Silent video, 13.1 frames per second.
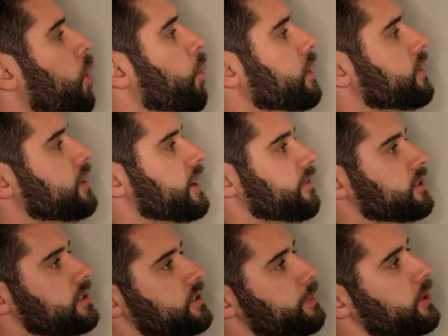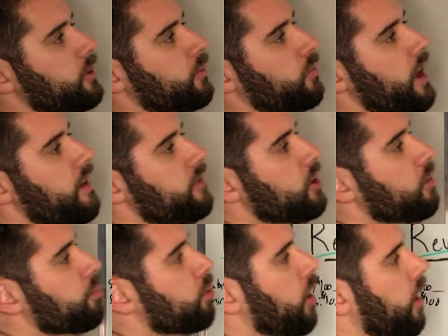what the difference is between revenue,
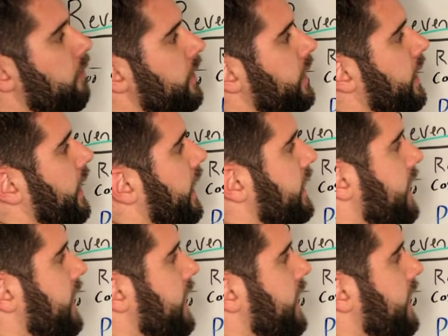profit, and